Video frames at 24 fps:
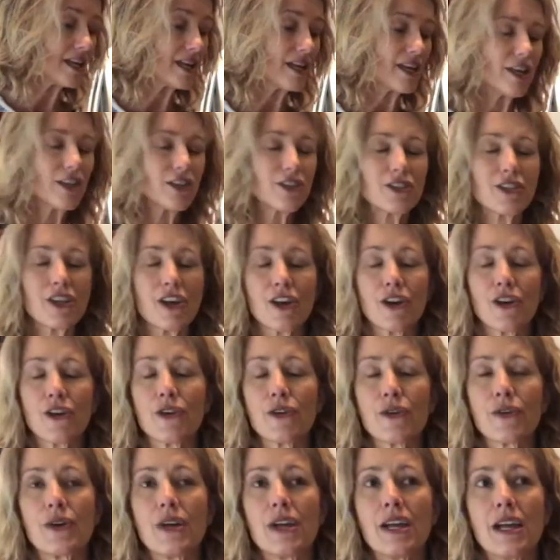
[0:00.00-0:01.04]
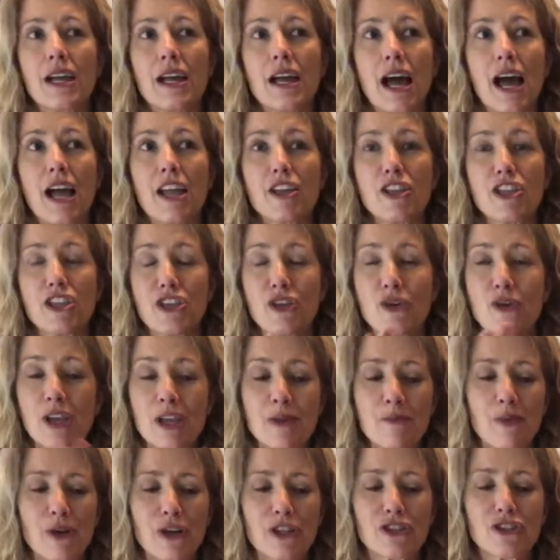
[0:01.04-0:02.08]
So you
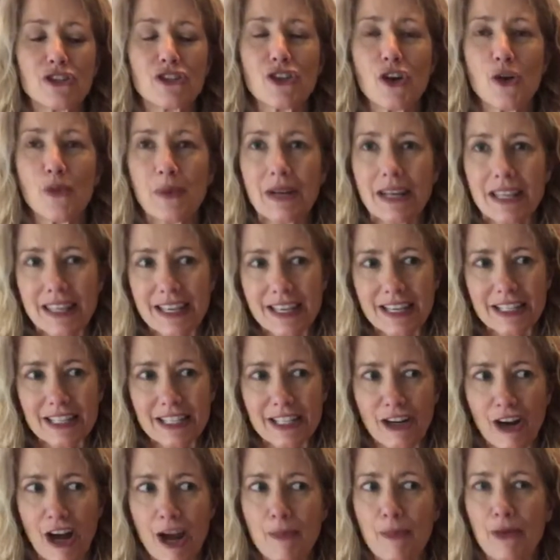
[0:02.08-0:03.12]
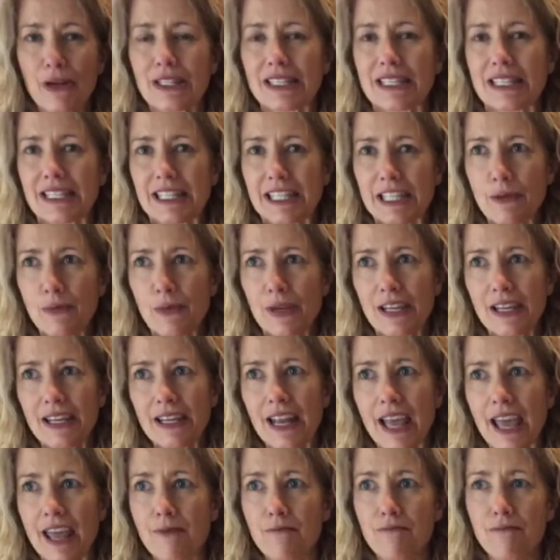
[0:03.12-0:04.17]
can put so many things in here. I put
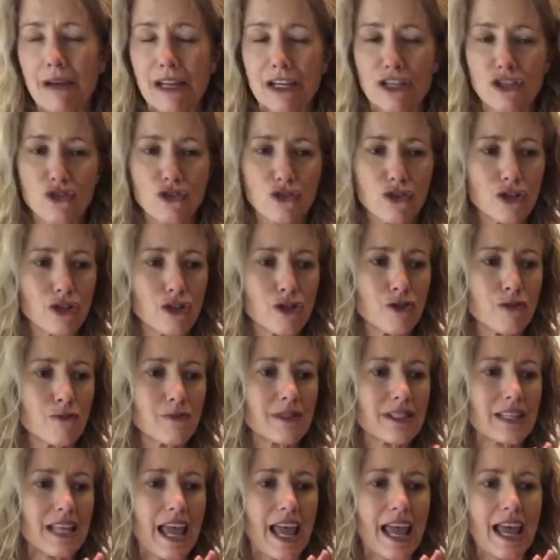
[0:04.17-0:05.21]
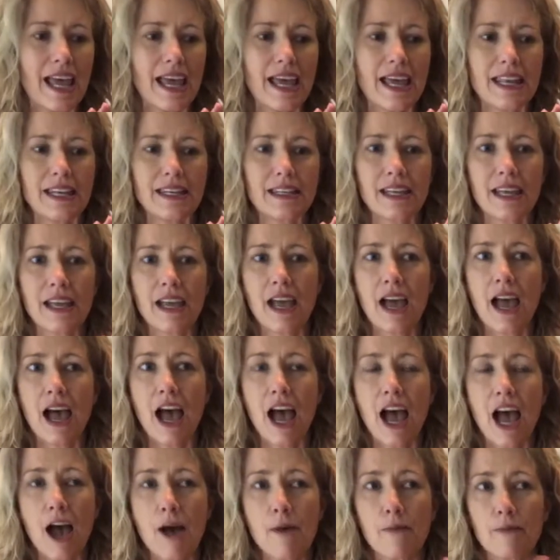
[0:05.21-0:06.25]
seaweed and mushrooms and
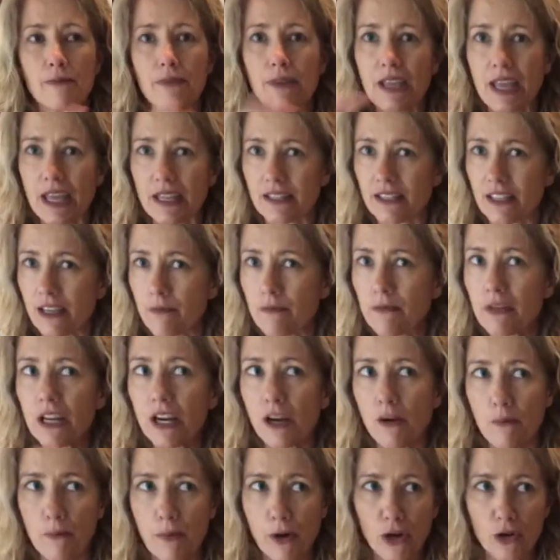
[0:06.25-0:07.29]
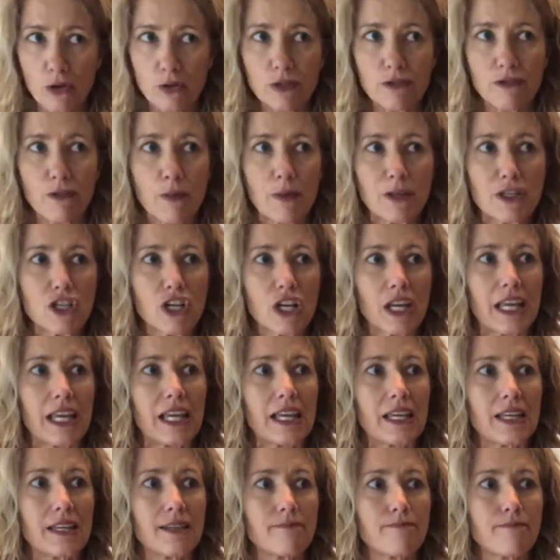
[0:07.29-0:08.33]
some, bones from a
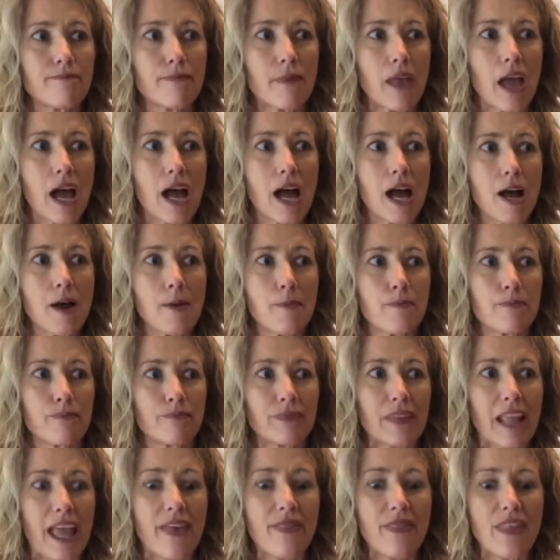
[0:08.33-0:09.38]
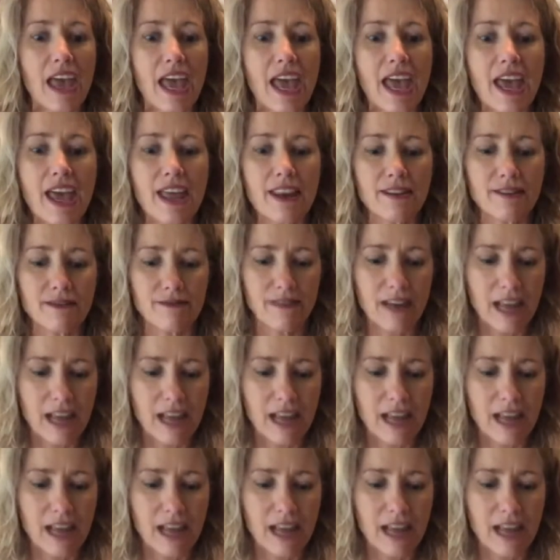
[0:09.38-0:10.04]
chicken, and then,